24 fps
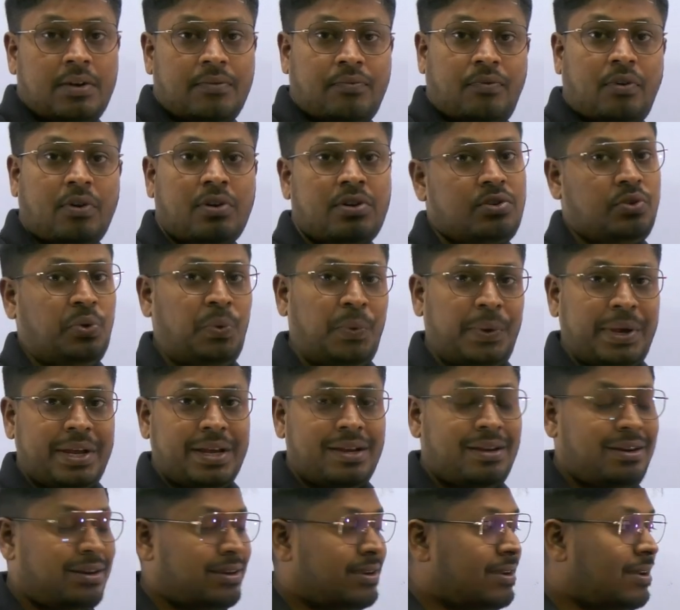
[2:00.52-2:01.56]
for 2
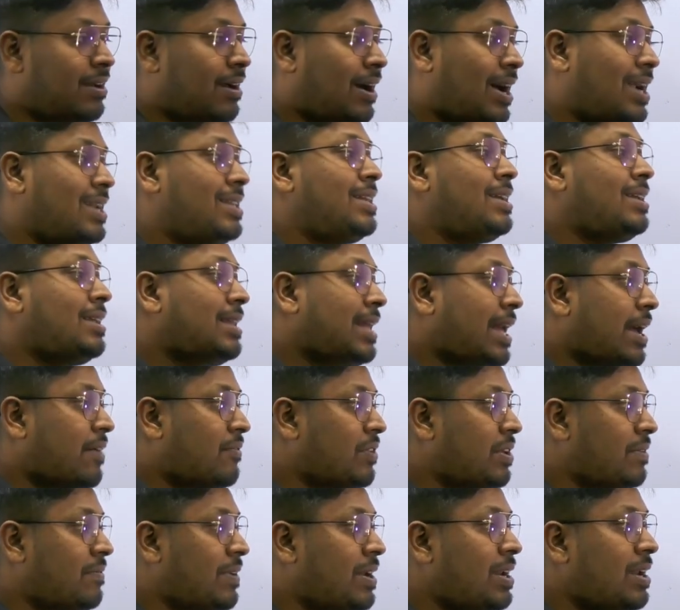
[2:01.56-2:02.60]
years. And then they
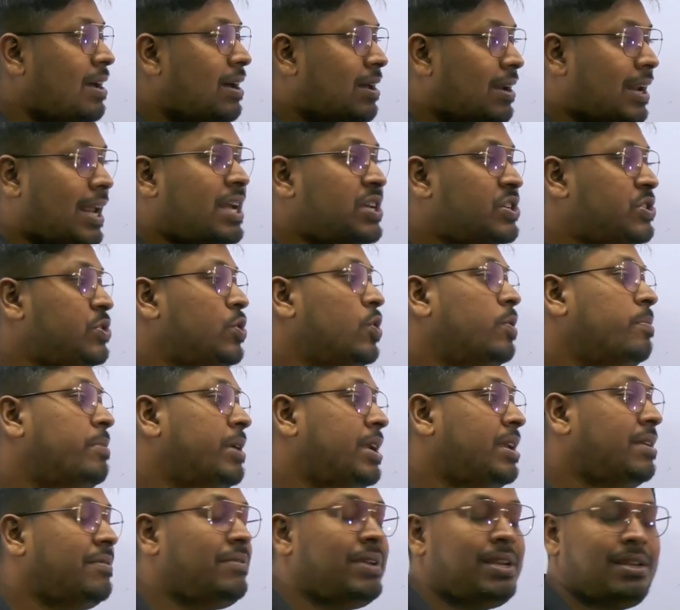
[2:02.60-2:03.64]
have given ratio
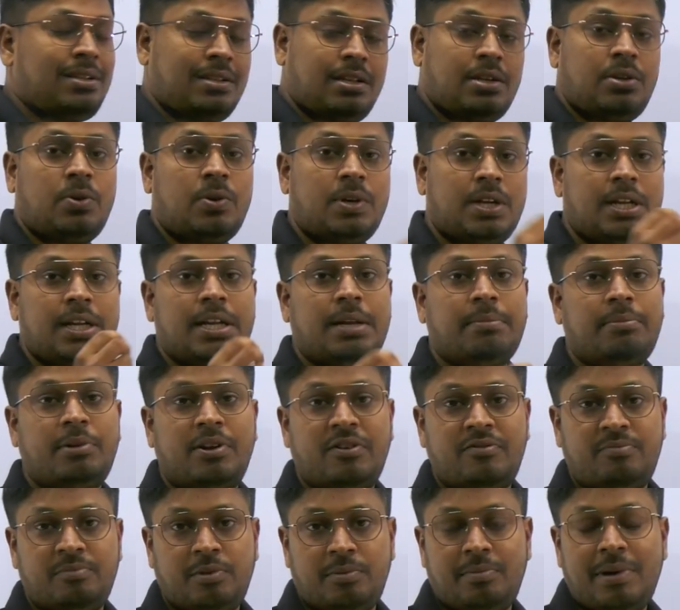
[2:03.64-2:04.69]
between the total number
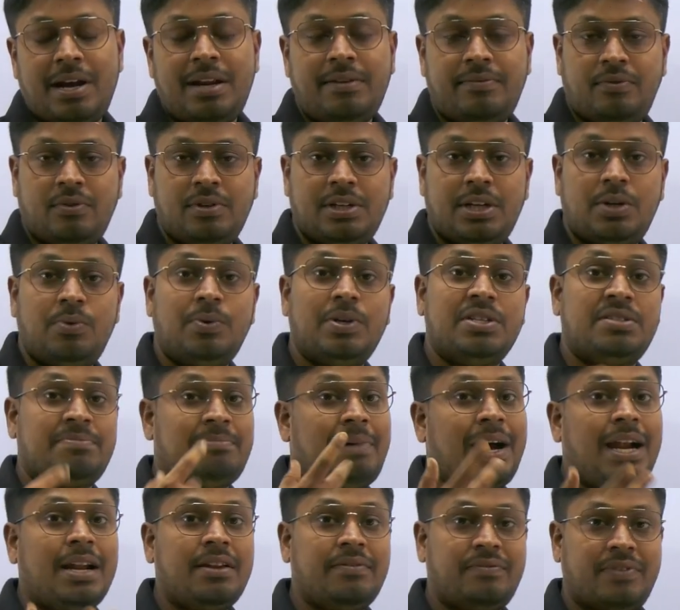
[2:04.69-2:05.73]
of mobile phone that was
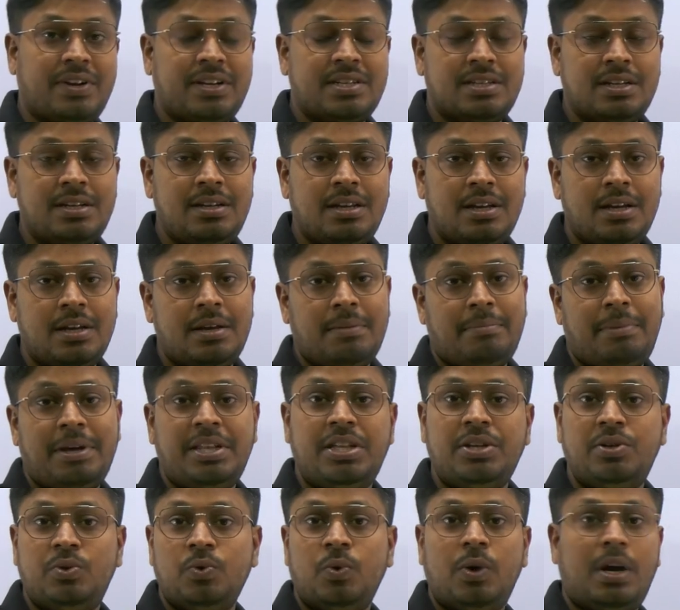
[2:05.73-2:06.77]
manufactured by
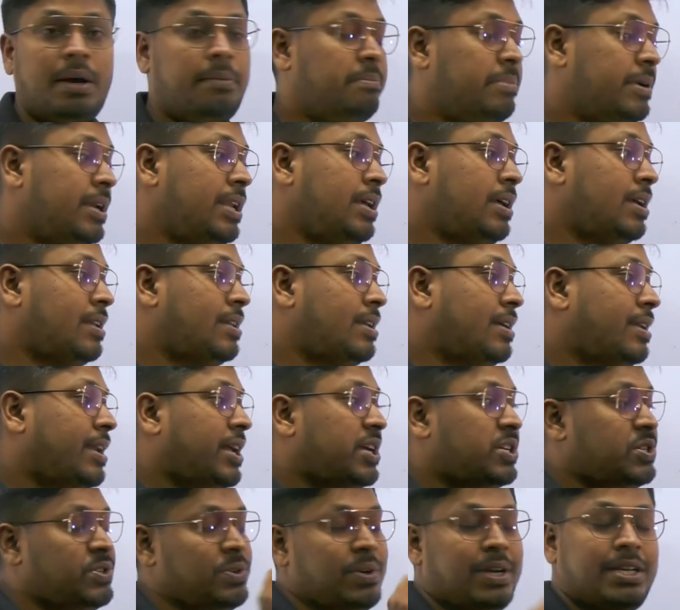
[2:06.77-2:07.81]
the two company, and the
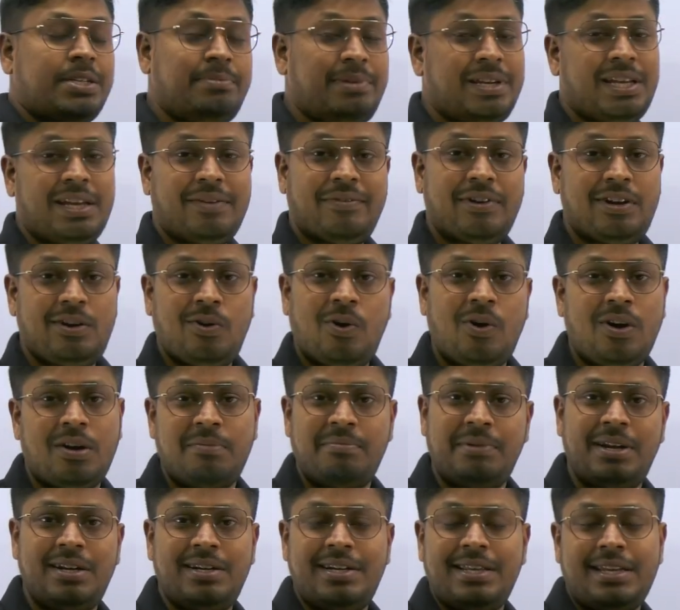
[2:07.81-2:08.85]
ratio has been given.
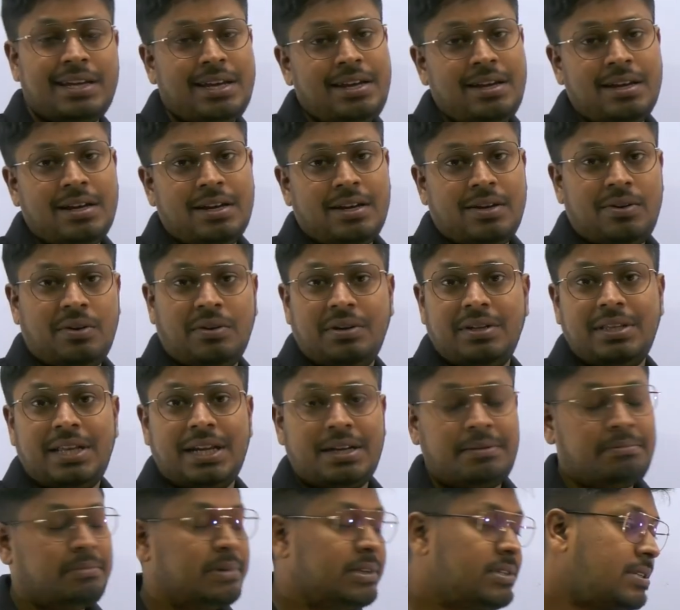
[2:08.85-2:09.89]
Normal DA, not
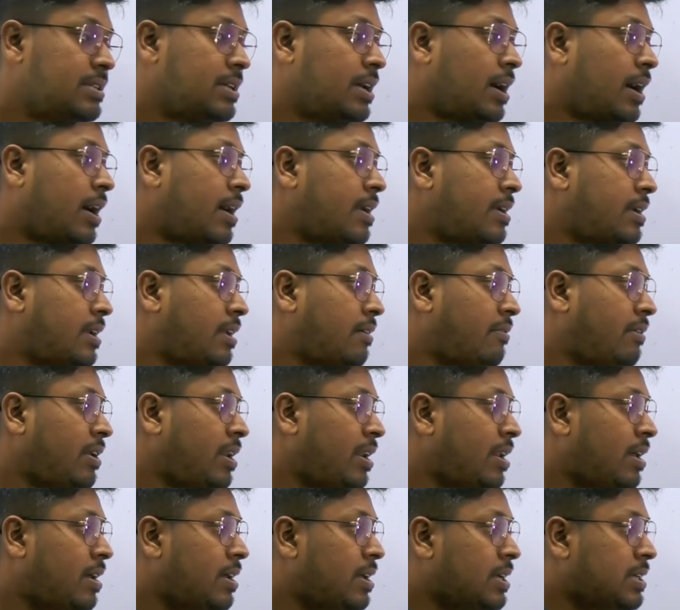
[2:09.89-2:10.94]
that much art level.
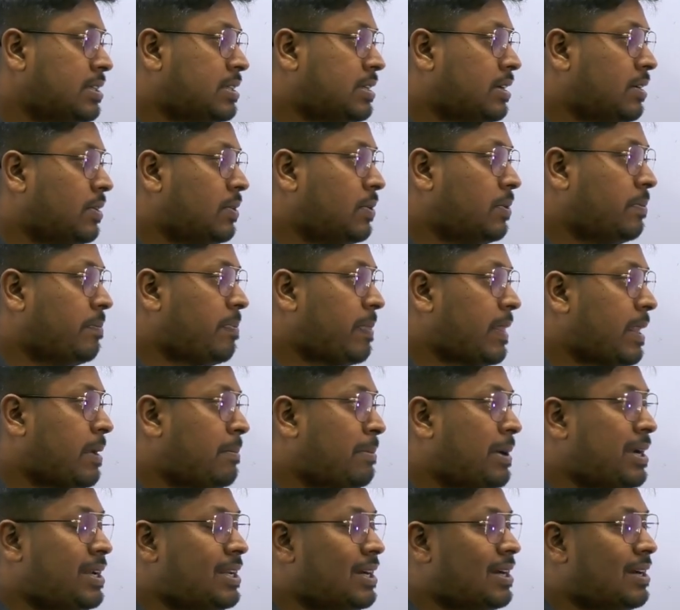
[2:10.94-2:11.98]
So,
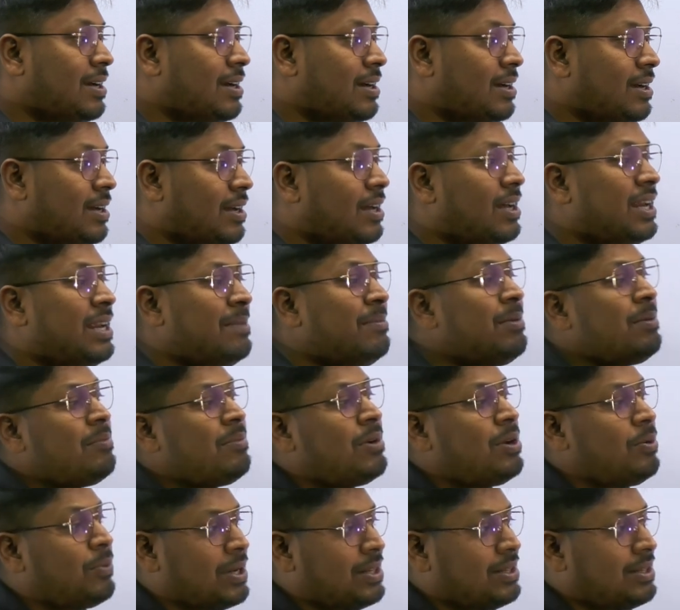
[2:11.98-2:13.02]
but
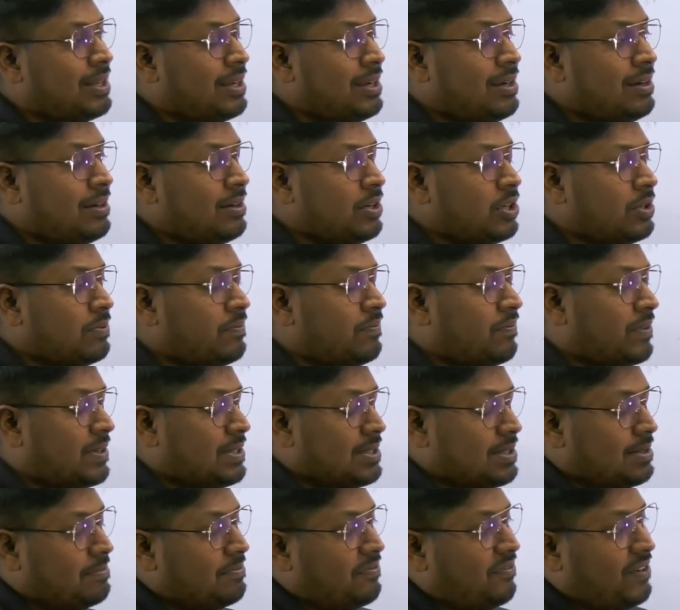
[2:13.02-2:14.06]
remember one thing,
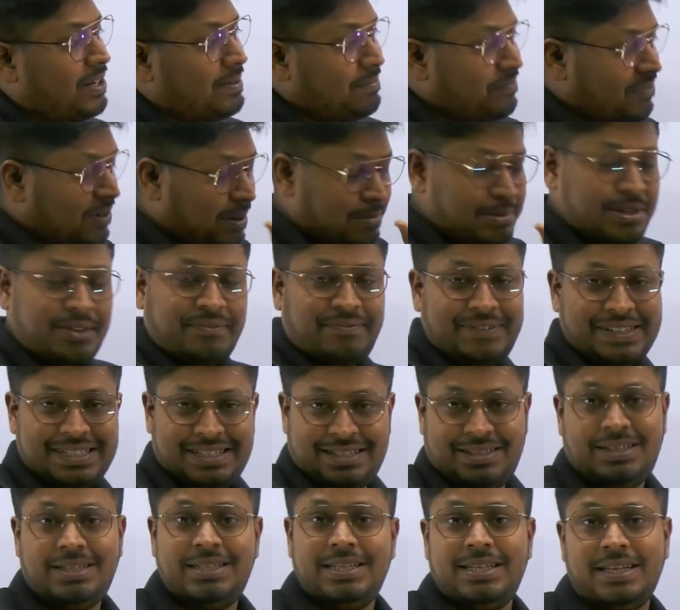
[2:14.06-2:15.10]
first from the
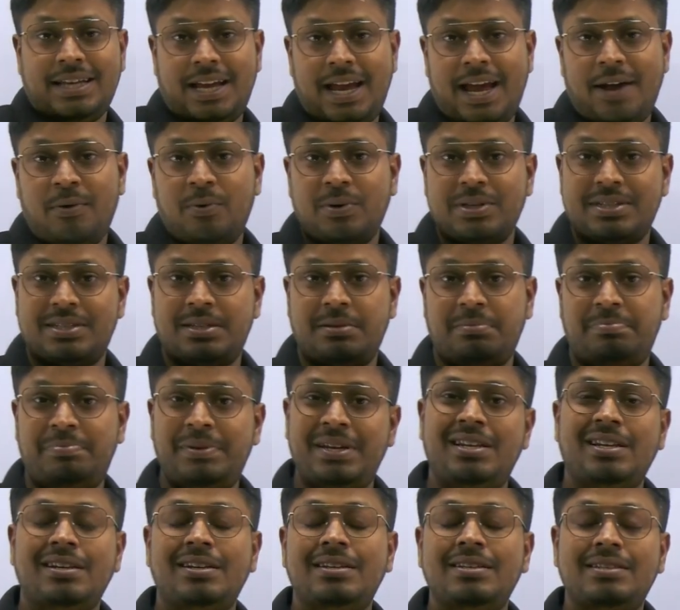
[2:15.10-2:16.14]
first DA, I was
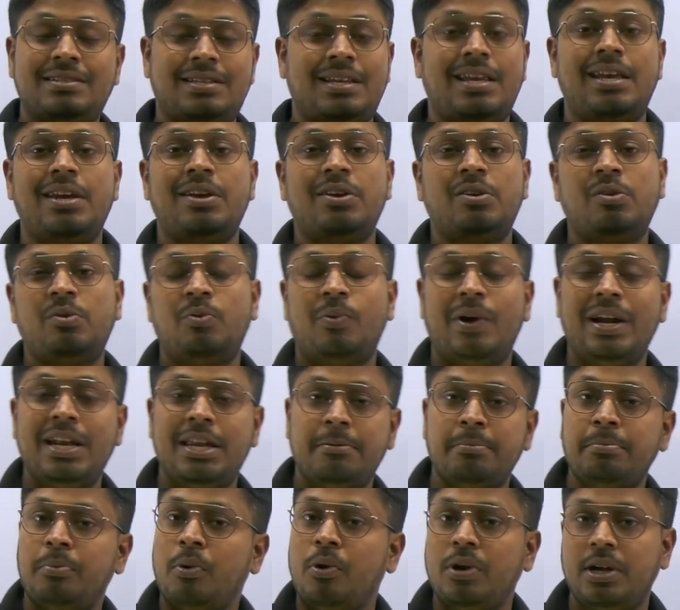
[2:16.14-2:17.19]
repeatedly saying you one
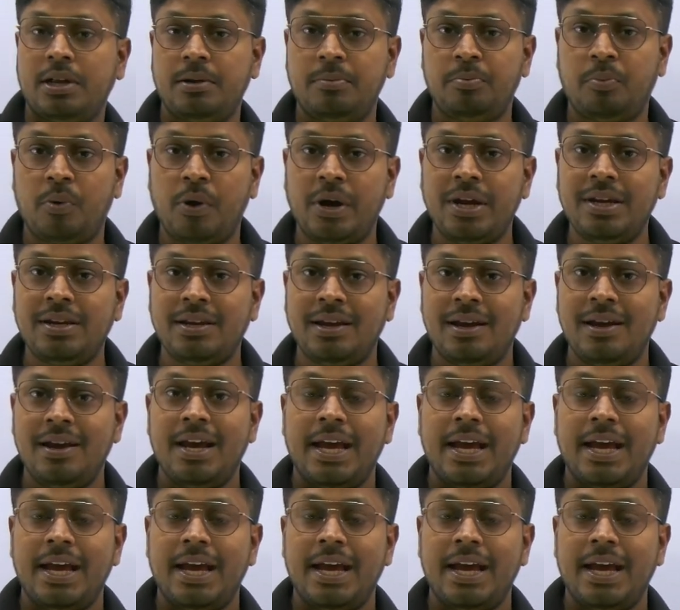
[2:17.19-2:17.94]
important point.